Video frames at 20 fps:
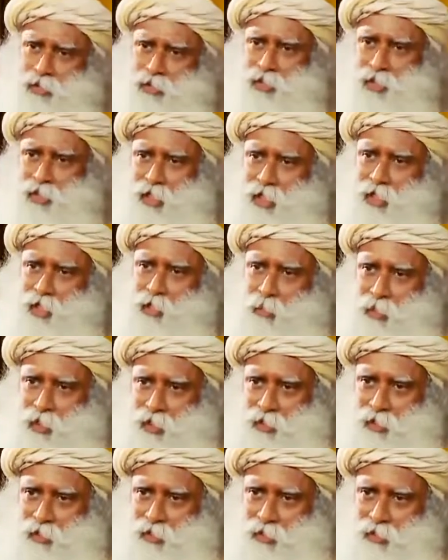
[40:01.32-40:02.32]
will seek
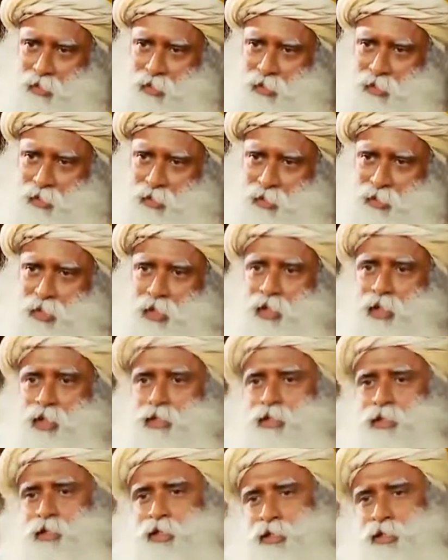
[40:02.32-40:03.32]
anyway, then other